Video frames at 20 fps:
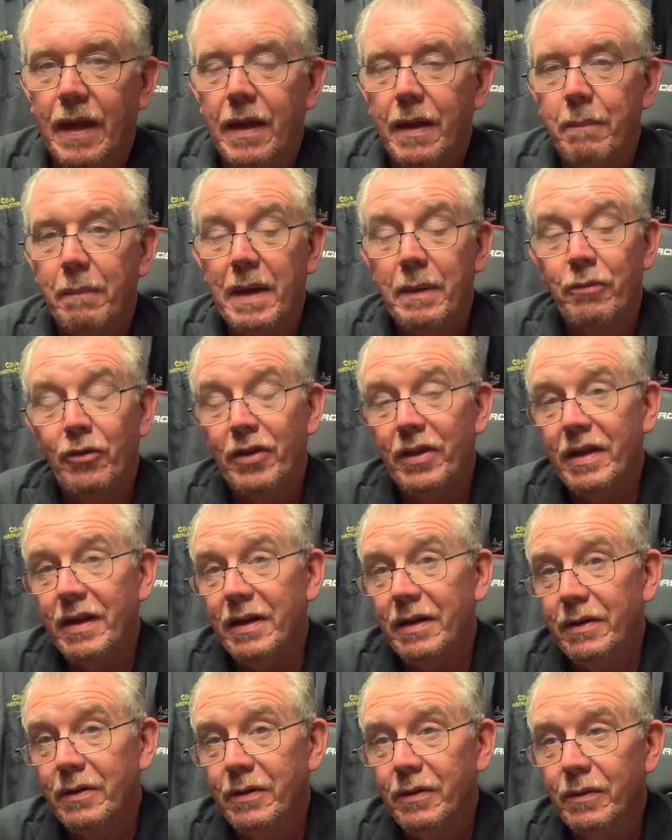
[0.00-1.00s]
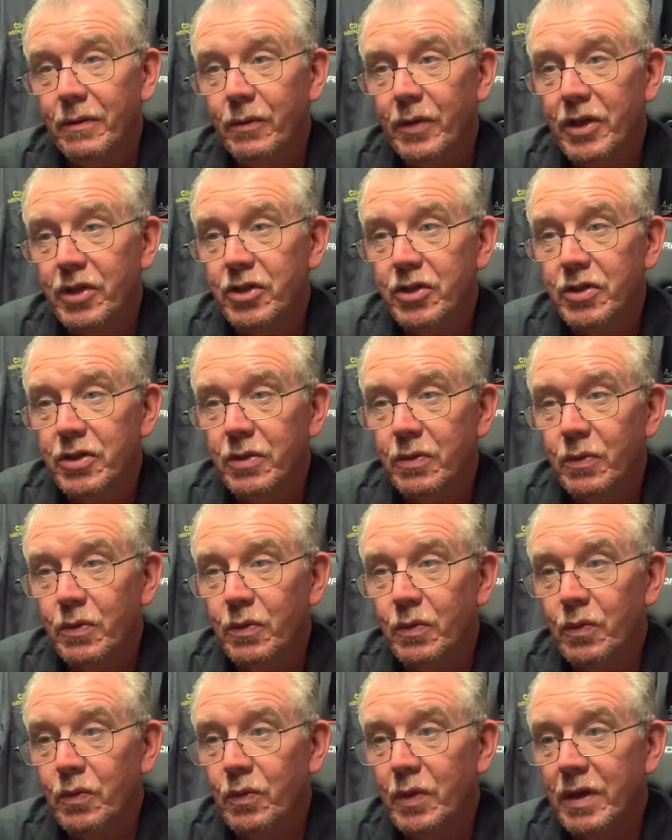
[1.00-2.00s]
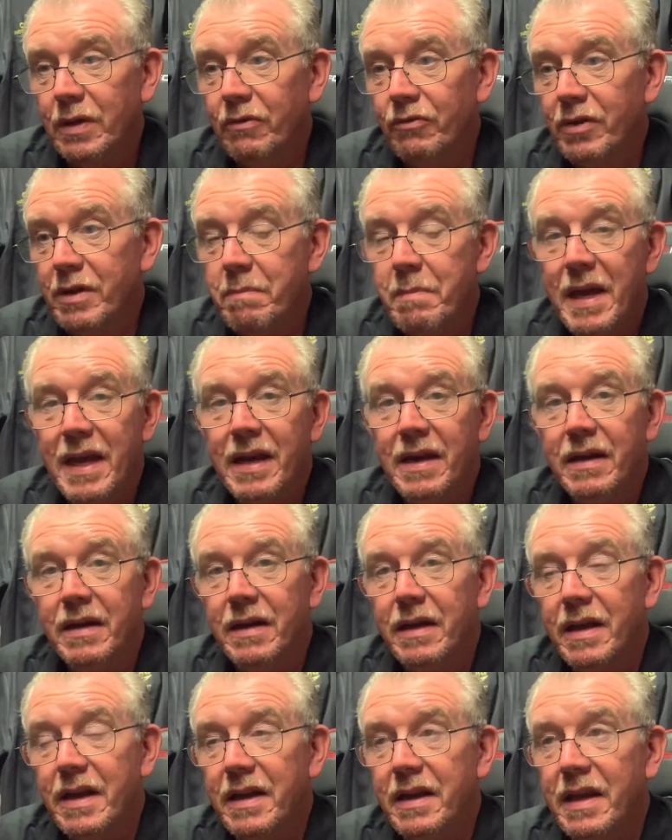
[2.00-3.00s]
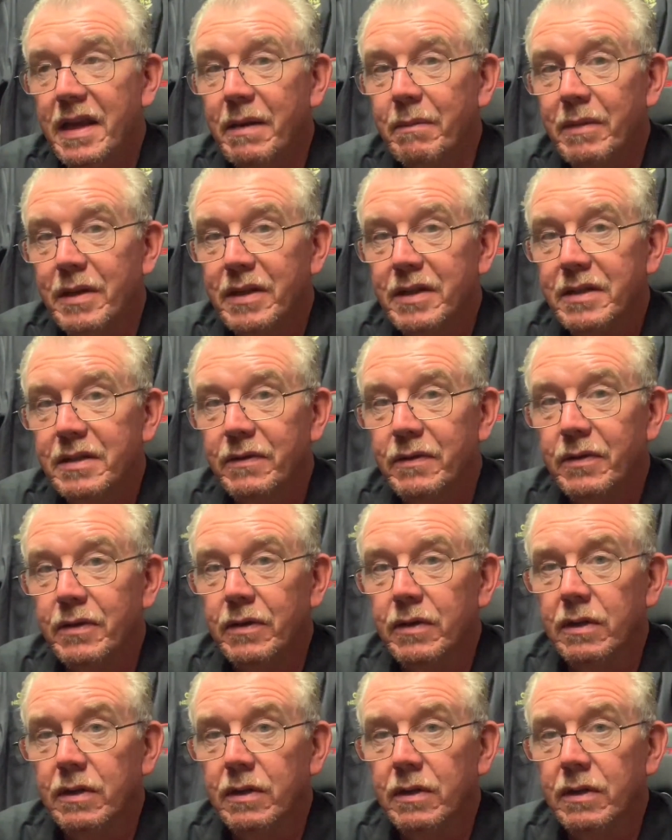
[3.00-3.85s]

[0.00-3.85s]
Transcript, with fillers: My brother, which will remain nameless for